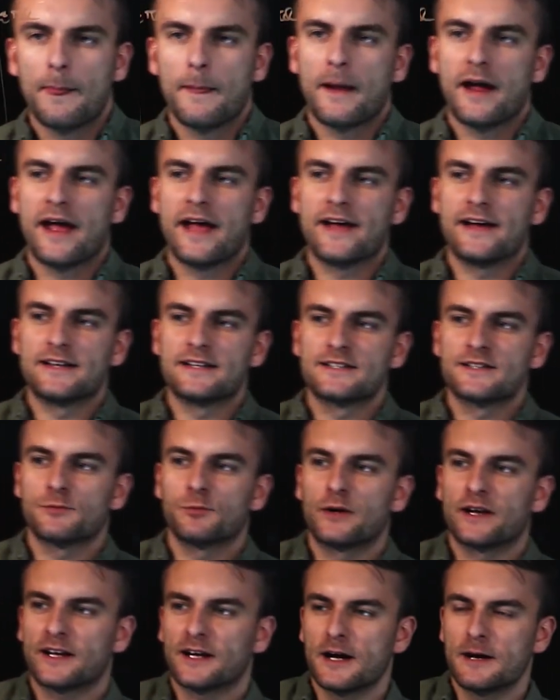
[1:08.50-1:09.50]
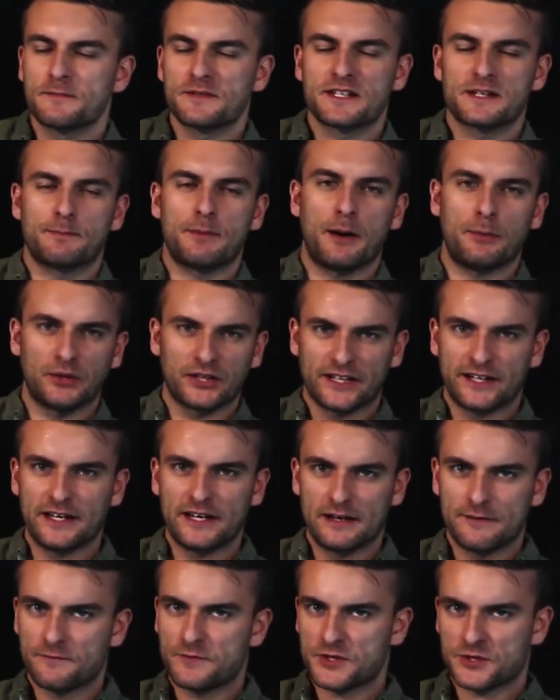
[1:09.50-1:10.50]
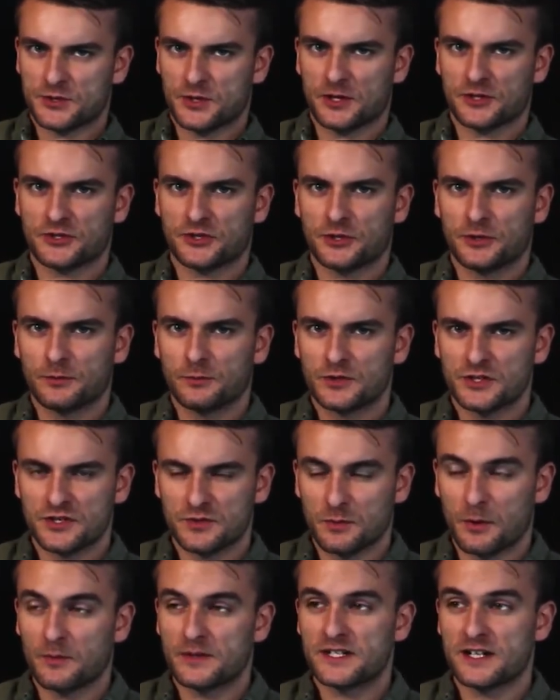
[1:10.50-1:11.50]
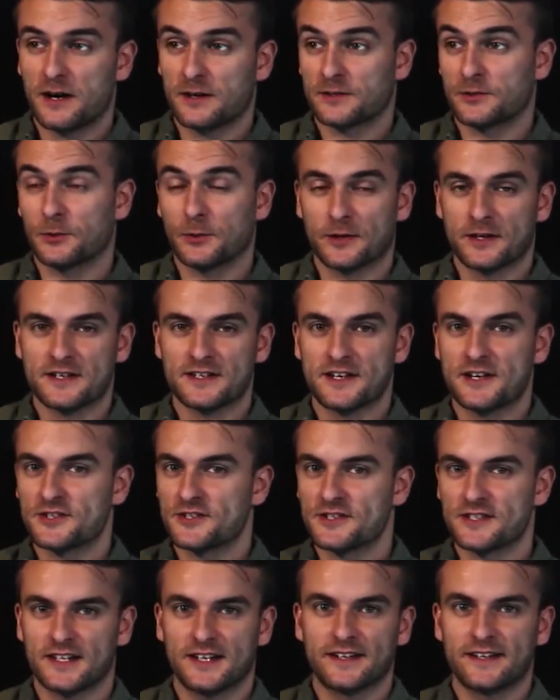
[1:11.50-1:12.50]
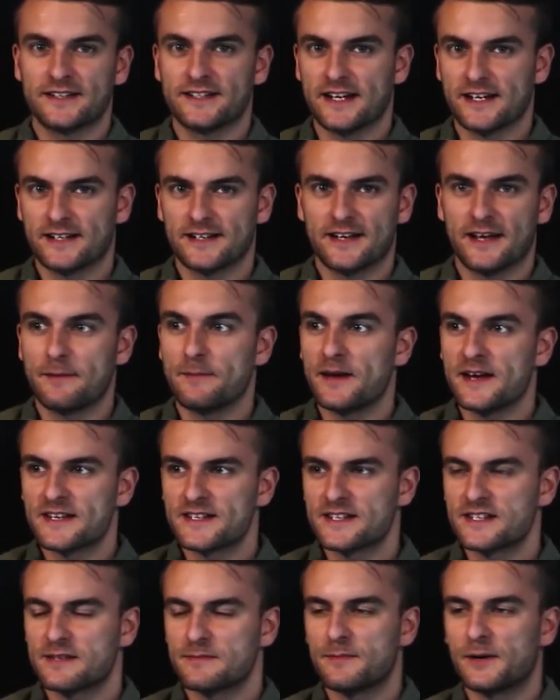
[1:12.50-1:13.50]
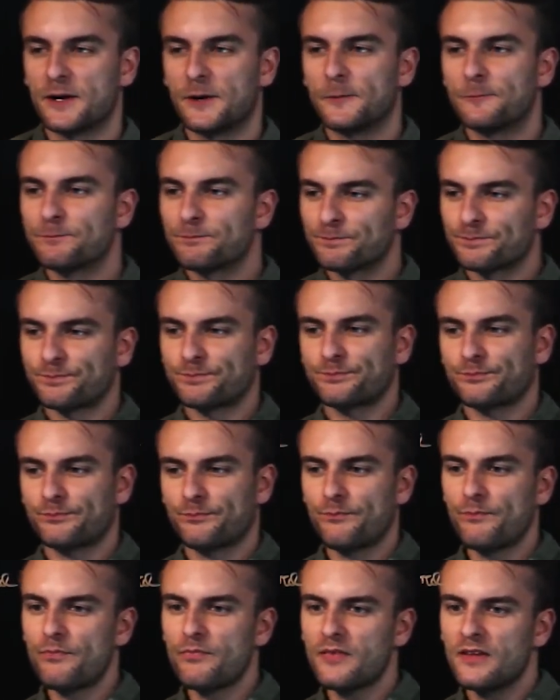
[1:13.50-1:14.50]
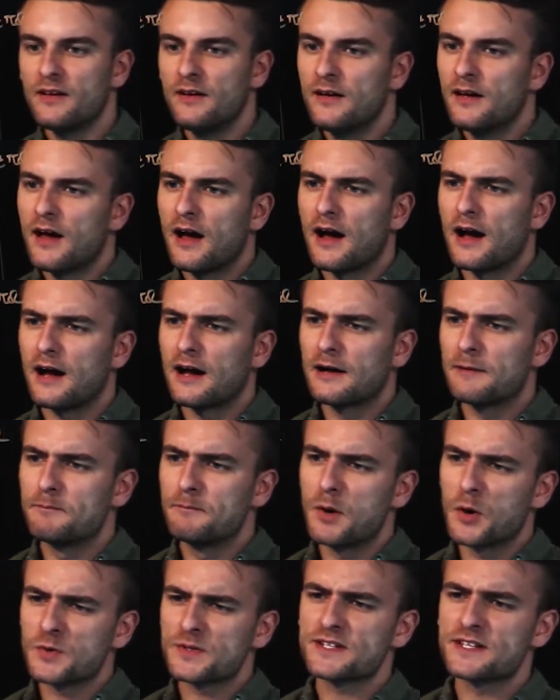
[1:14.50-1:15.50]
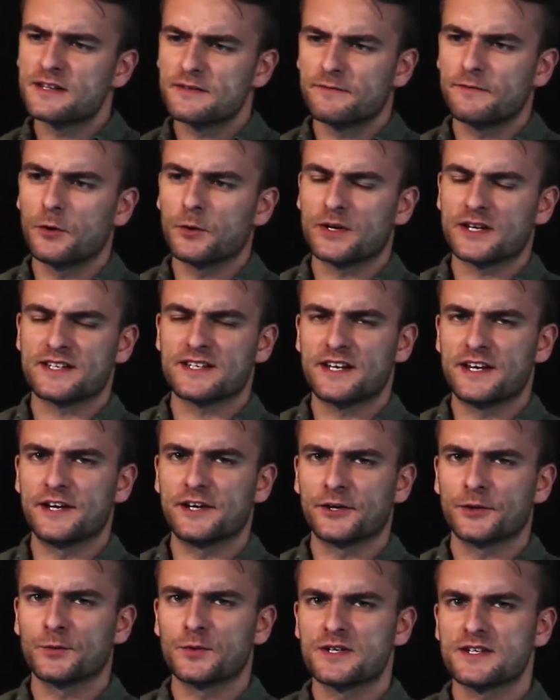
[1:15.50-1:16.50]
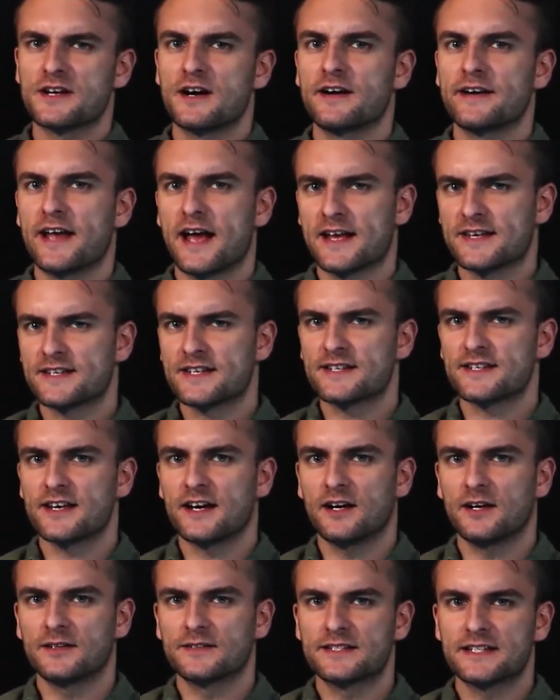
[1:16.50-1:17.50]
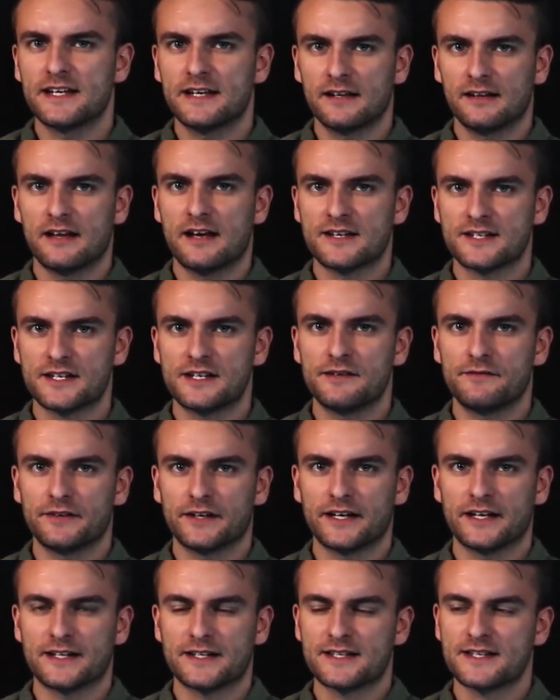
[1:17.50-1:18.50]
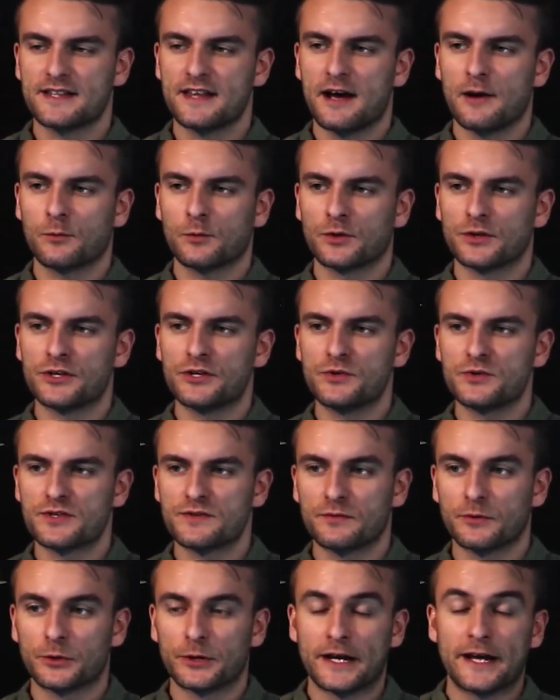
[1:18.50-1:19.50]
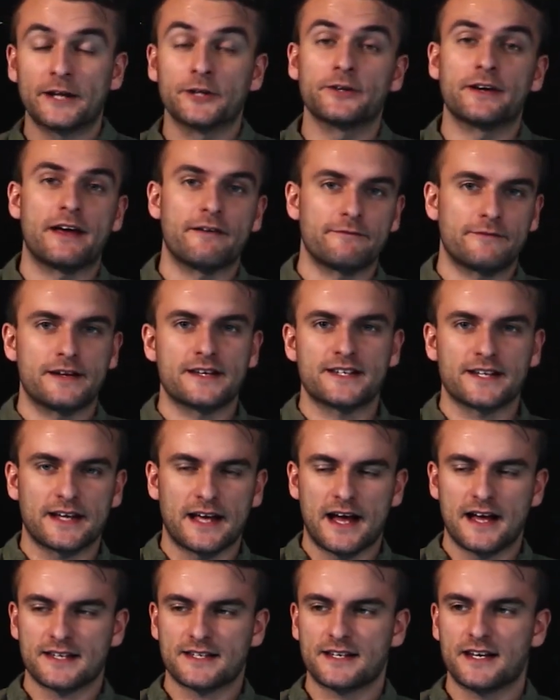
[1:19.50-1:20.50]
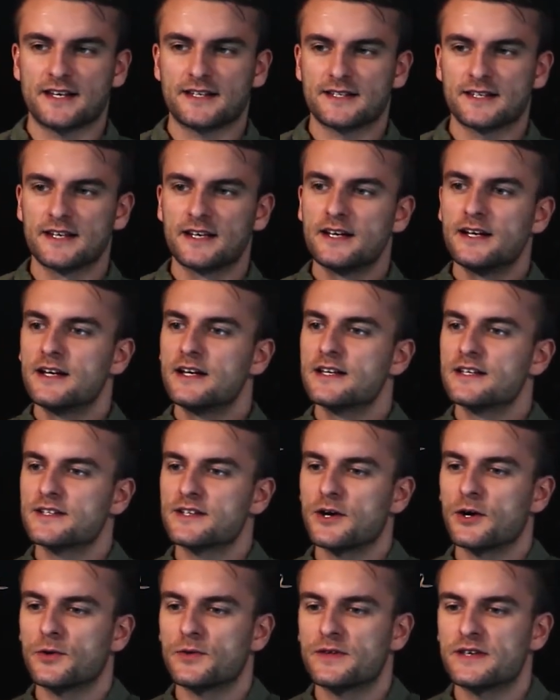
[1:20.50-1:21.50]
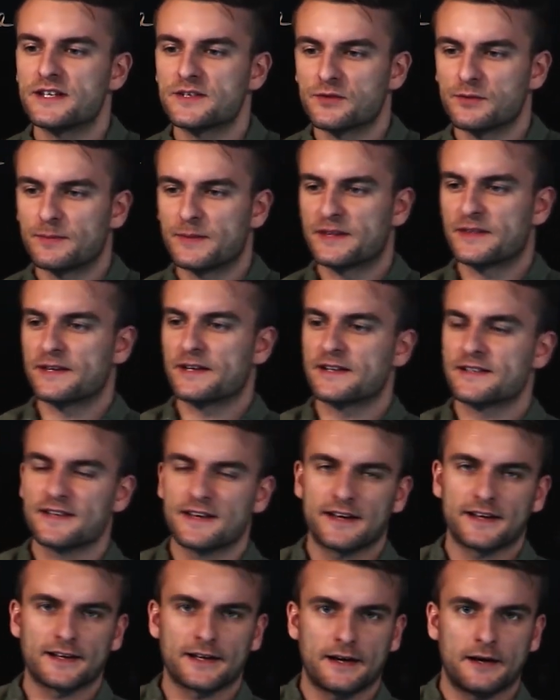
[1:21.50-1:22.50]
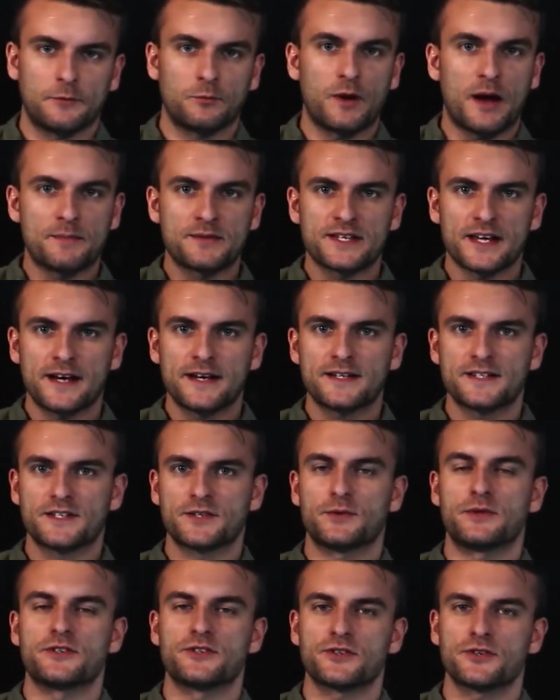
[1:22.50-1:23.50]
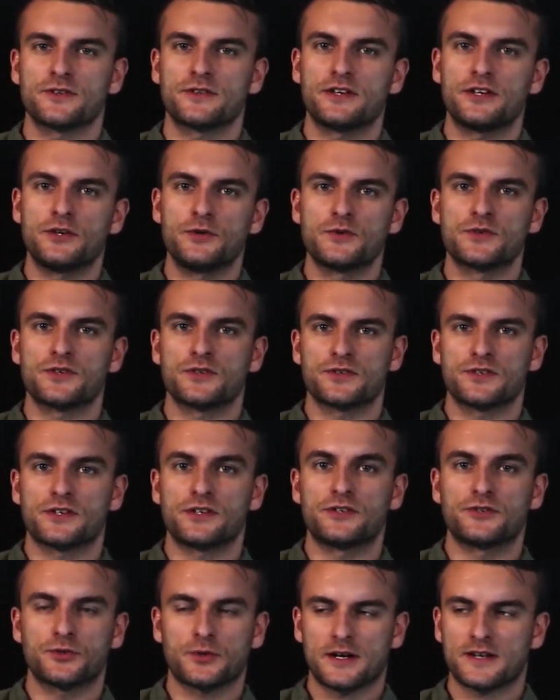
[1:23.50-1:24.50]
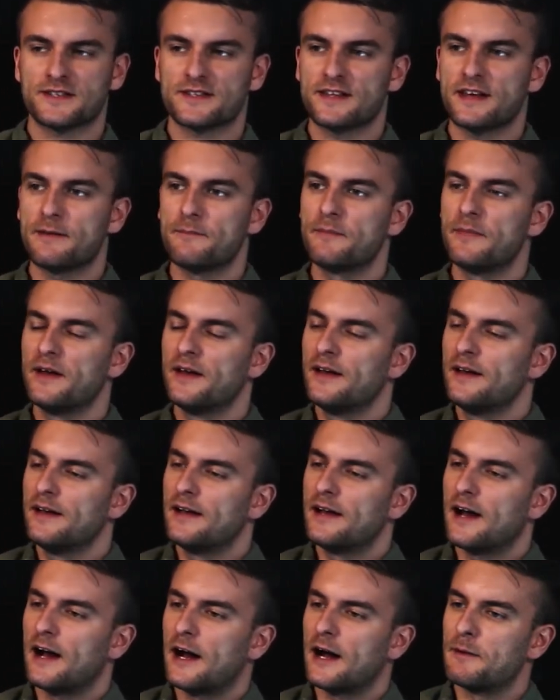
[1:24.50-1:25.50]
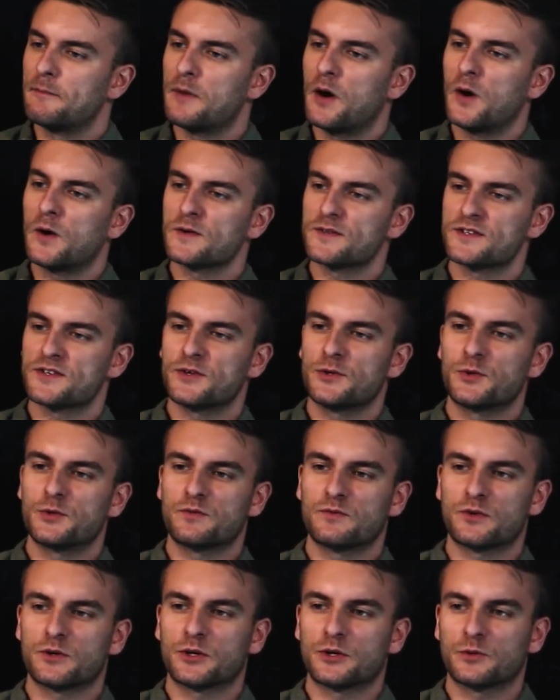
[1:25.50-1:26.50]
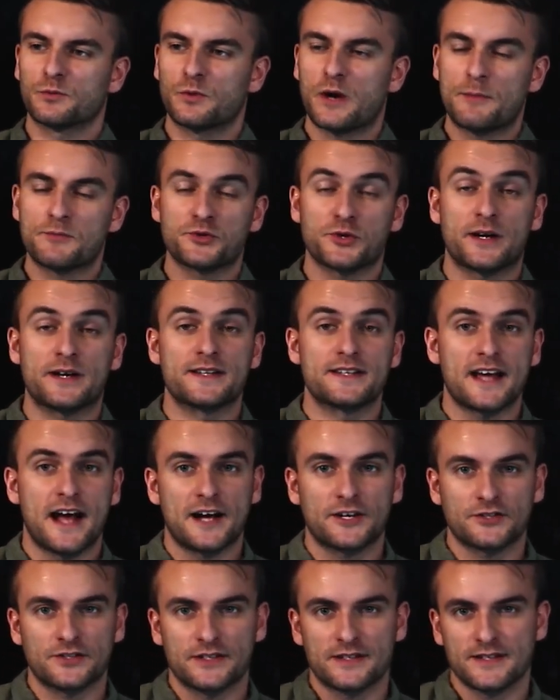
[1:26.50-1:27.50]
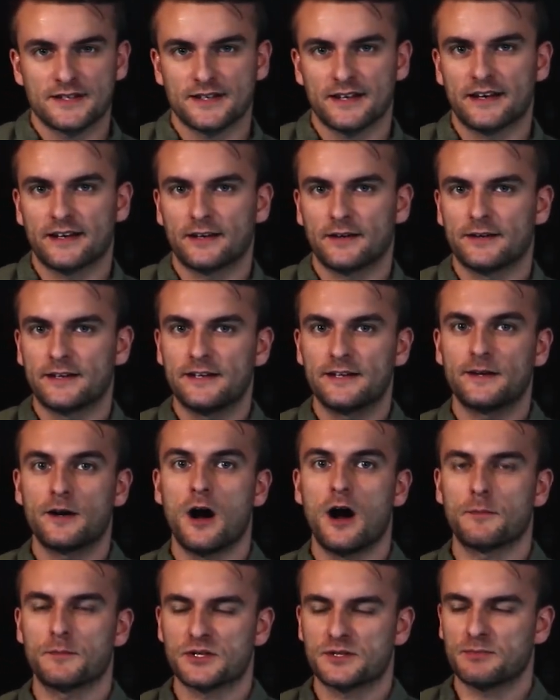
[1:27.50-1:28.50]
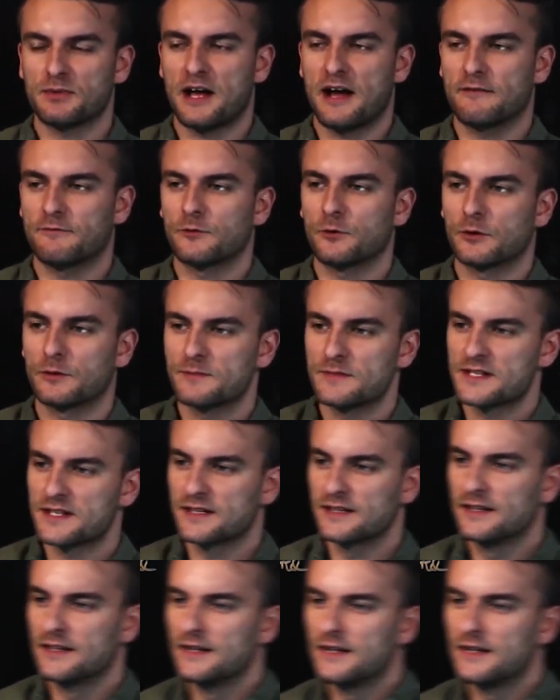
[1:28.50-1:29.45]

And when it comes to public key infrastructure, which is what we talk to organizations on a day-to-day basis about, most of the focus here was on SSL TLS certificates that were used for internet-facing assets. So these would be things like websites to ensure that users could trust them, also for web transactions like on e-commerce platforms.